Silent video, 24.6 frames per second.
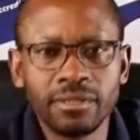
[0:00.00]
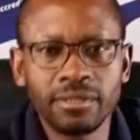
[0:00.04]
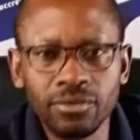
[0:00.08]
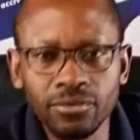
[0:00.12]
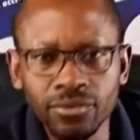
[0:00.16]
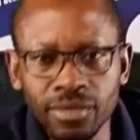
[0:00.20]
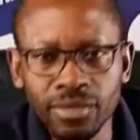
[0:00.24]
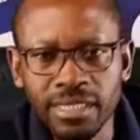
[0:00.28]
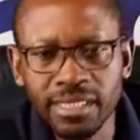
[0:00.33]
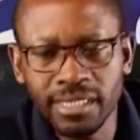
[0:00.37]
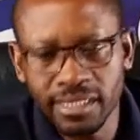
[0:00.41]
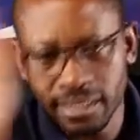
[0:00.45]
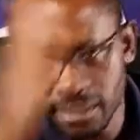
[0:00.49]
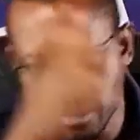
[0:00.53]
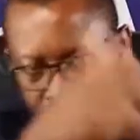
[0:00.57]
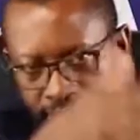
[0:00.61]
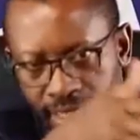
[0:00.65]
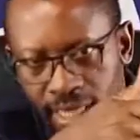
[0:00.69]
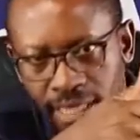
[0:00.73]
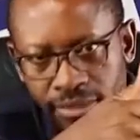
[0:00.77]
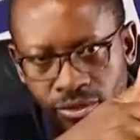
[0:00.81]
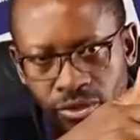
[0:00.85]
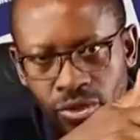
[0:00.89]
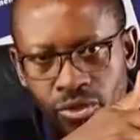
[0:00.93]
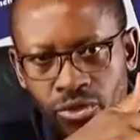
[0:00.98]
which
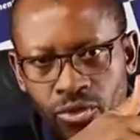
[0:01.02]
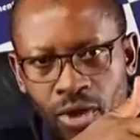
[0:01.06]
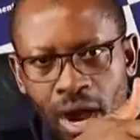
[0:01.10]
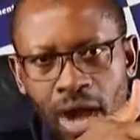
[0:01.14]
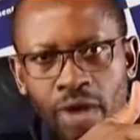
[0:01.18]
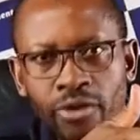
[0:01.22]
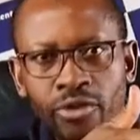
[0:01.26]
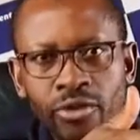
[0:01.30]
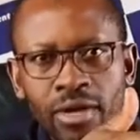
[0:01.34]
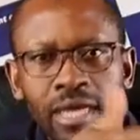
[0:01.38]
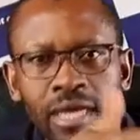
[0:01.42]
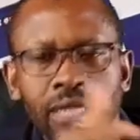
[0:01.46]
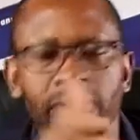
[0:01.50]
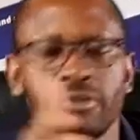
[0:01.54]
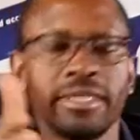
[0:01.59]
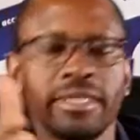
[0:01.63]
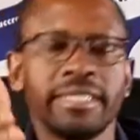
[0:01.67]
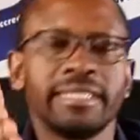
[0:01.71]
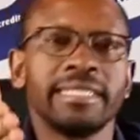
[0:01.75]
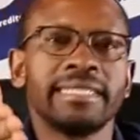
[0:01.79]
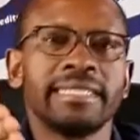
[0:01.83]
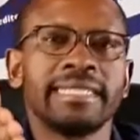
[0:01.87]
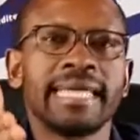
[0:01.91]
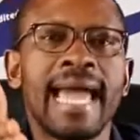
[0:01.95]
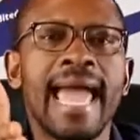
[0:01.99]
I told you how you
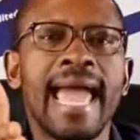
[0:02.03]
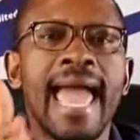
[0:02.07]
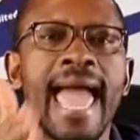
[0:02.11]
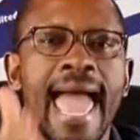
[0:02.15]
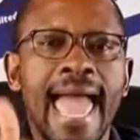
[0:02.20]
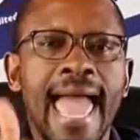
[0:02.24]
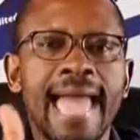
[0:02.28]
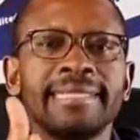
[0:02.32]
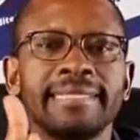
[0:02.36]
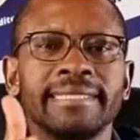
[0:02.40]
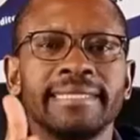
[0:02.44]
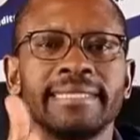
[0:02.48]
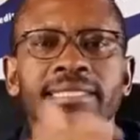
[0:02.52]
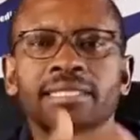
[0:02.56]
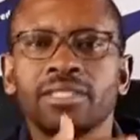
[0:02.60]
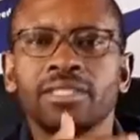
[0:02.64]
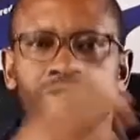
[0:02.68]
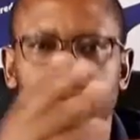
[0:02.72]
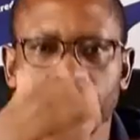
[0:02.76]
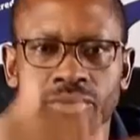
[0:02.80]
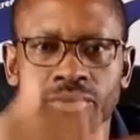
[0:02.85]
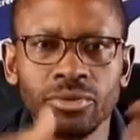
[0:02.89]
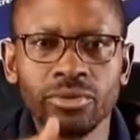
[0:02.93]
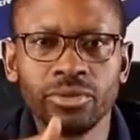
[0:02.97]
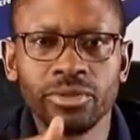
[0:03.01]
calculate it, and
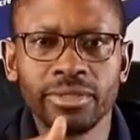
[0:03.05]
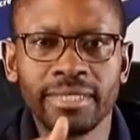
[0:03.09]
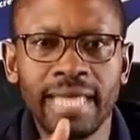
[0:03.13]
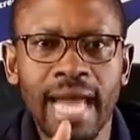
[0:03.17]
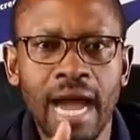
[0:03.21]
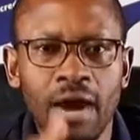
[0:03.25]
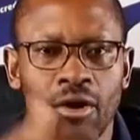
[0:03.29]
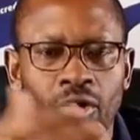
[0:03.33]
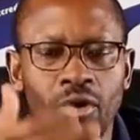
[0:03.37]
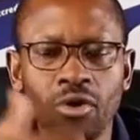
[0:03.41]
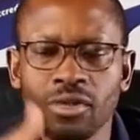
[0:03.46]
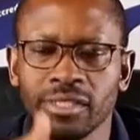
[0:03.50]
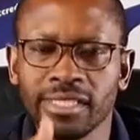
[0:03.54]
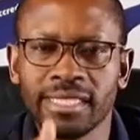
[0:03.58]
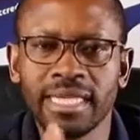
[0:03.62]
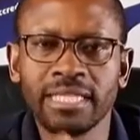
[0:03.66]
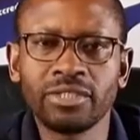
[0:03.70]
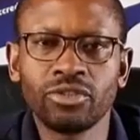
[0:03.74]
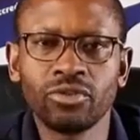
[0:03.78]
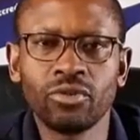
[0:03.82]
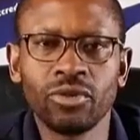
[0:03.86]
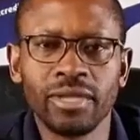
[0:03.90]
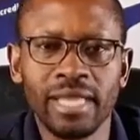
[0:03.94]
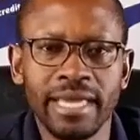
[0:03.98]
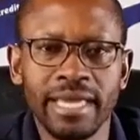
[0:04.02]
there are costs that
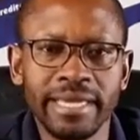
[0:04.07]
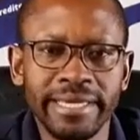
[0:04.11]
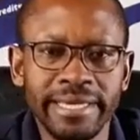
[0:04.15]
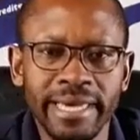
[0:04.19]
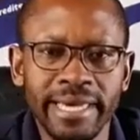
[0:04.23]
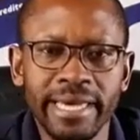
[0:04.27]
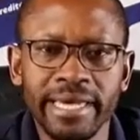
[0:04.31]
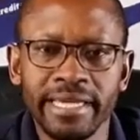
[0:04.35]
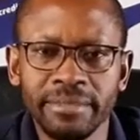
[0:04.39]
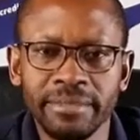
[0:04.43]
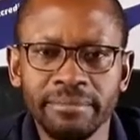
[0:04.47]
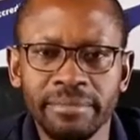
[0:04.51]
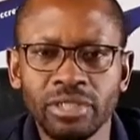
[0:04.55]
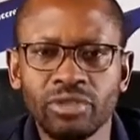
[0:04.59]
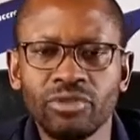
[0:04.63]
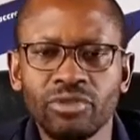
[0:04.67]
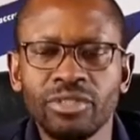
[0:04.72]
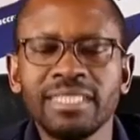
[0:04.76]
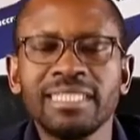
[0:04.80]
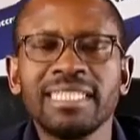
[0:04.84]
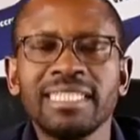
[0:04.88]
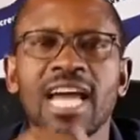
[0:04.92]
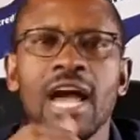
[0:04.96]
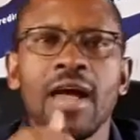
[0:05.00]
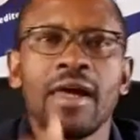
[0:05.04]
you're going to incur in
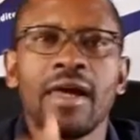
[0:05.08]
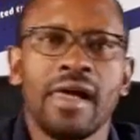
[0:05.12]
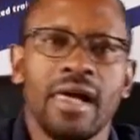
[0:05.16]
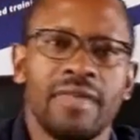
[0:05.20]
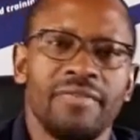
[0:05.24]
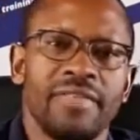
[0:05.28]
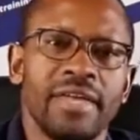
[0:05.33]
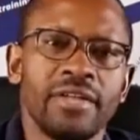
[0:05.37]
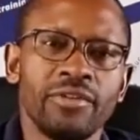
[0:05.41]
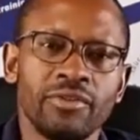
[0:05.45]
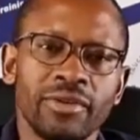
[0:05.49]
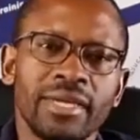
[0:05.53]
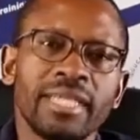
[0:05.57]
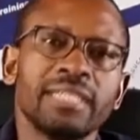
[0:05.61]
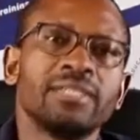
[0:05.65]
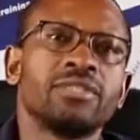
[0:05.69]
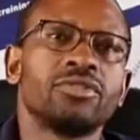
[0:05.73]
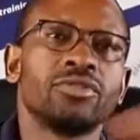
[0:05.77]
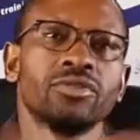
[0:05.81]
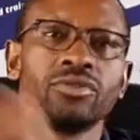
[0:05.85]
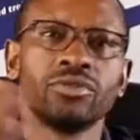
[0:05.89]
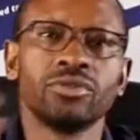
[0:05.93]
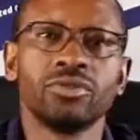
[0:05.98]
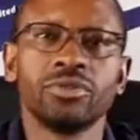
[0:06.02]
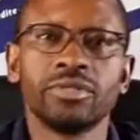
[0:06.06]
between, and then you get
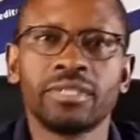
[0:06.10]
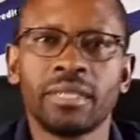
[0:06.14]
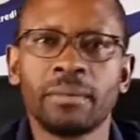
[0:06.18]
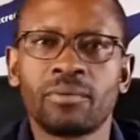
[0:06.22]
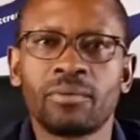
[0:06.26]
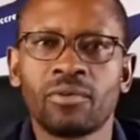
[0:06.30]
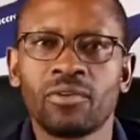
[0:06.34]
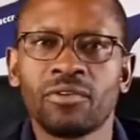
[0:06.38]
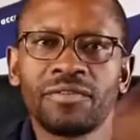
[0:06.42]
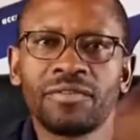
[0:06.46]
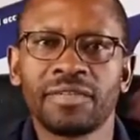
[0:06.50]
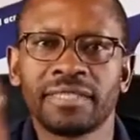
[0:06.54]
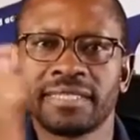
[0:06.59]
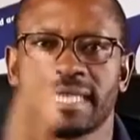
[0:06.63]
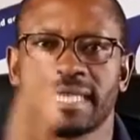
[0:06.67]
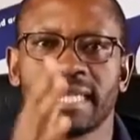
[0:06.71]
to the profit.